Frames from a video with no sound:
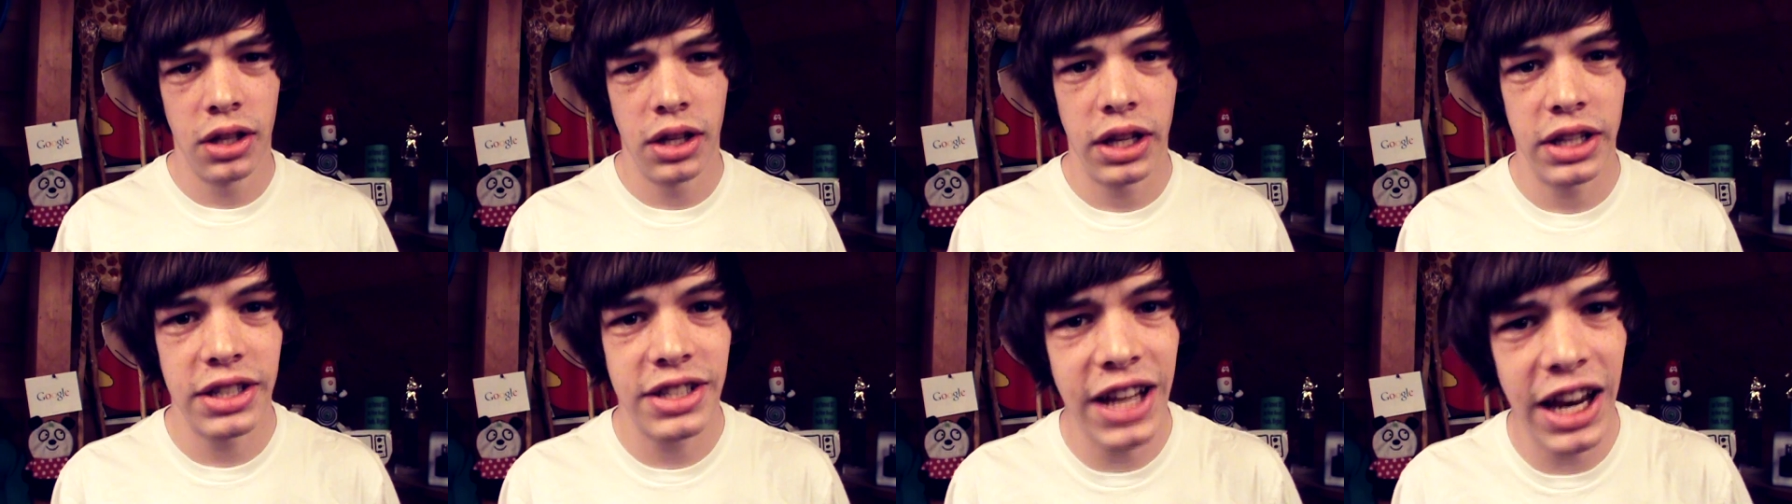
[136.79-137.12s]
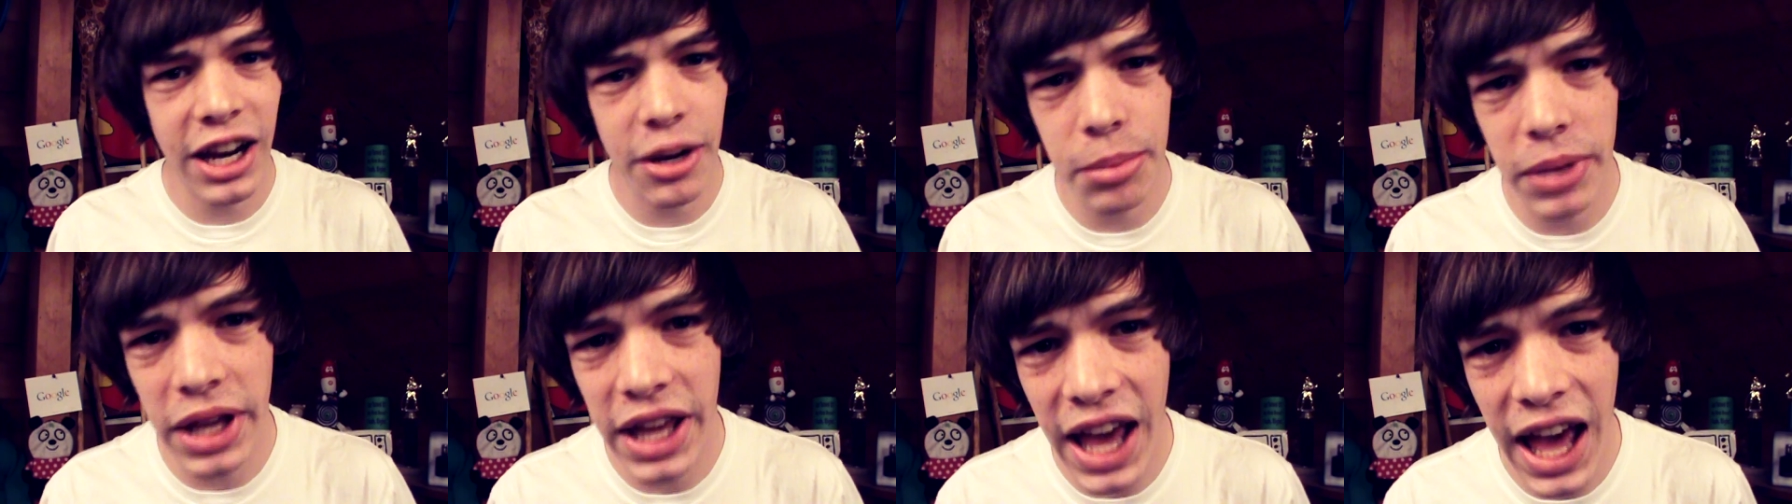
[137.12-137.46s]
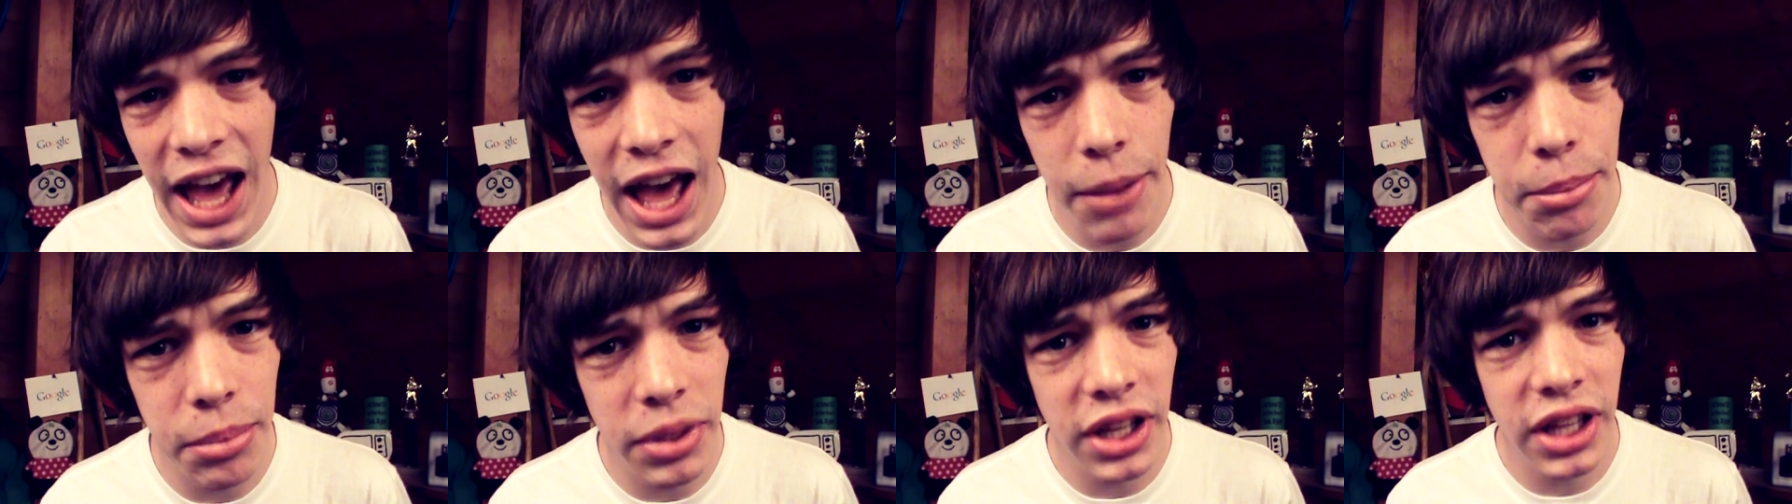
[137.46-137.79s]
It's gotta be
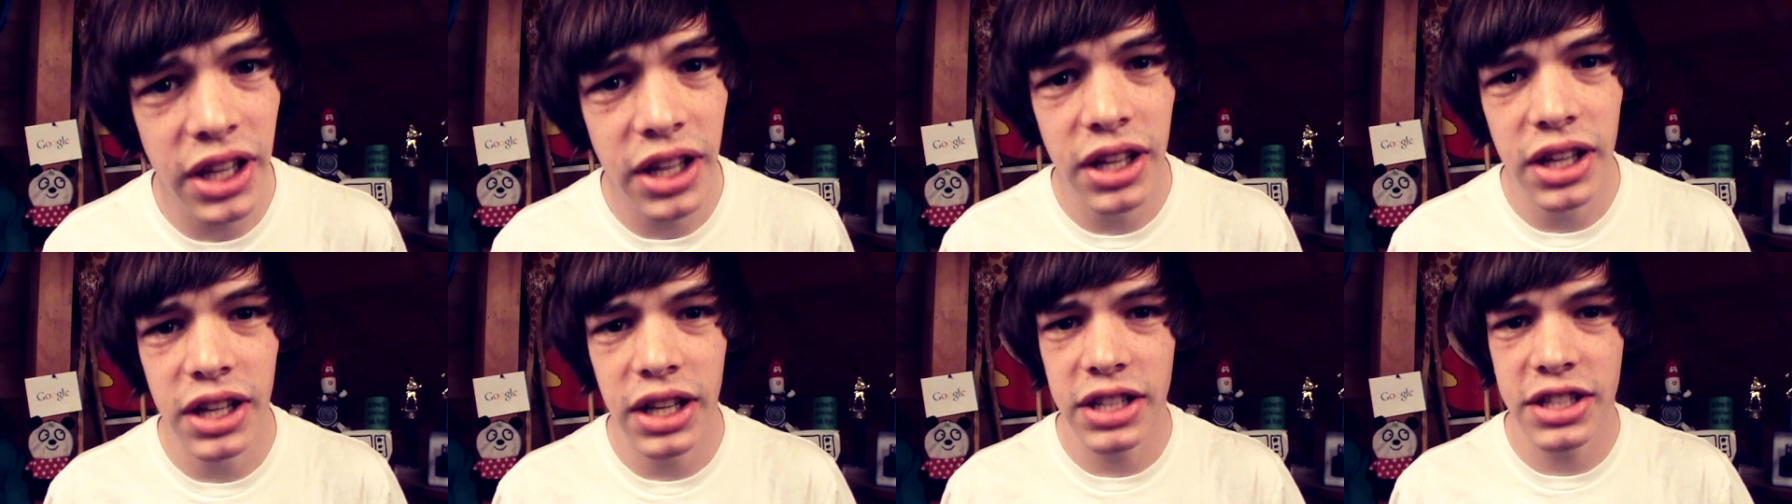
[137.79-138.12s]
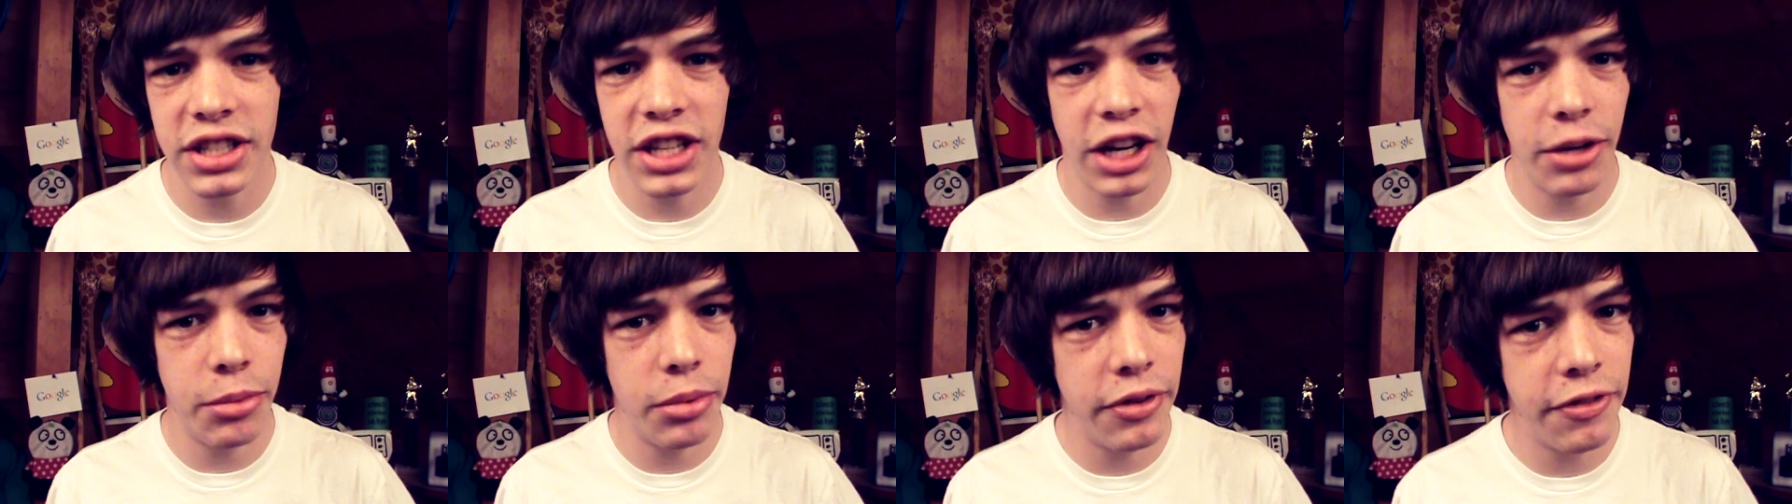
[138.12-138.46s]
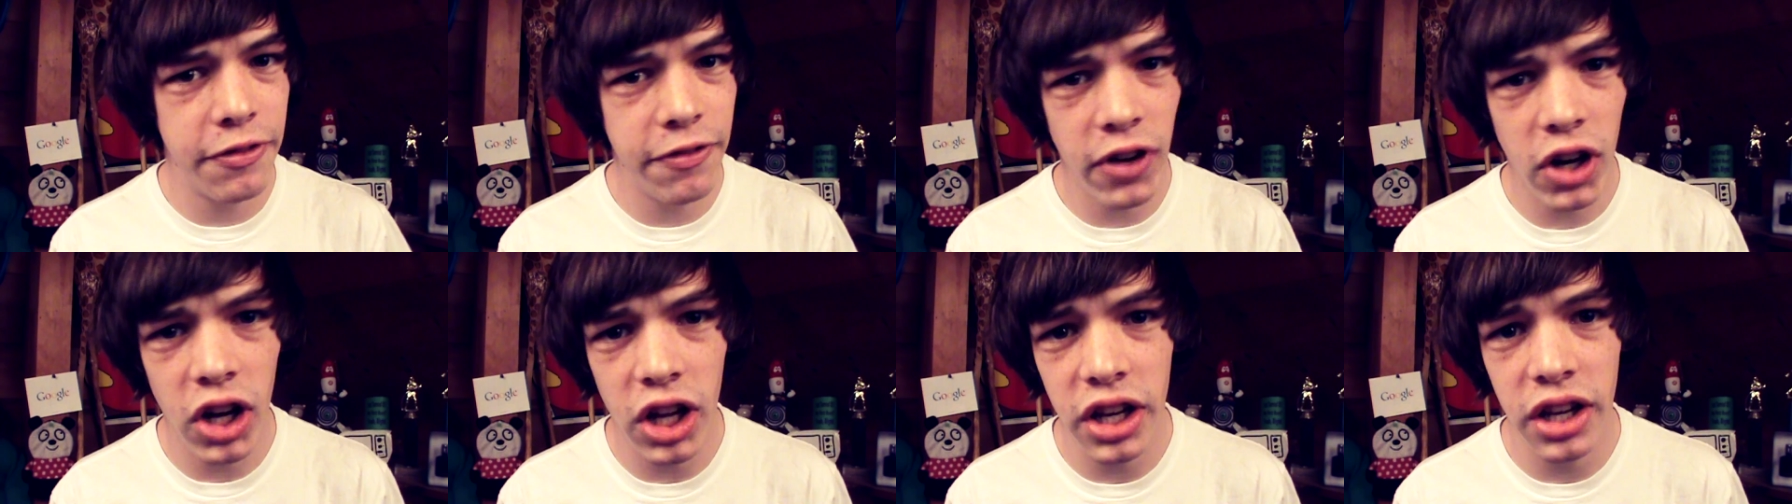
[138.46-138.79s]
happy, it's gotta be
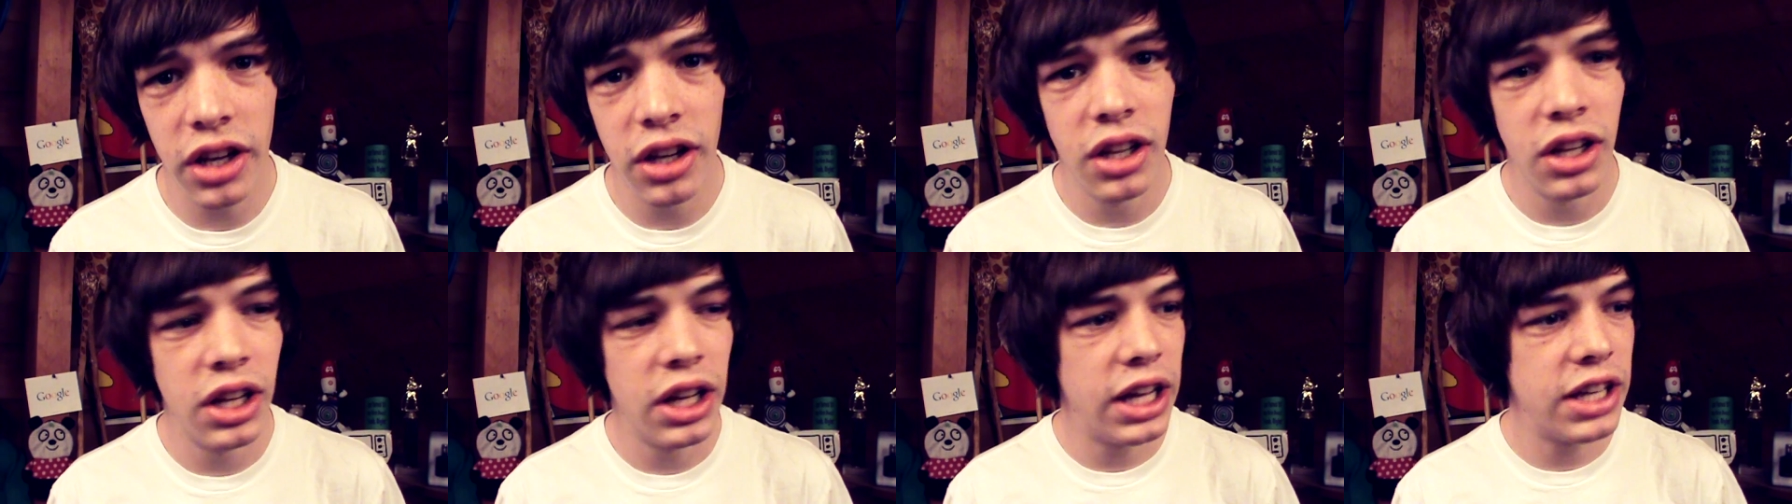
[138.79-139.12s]
fun,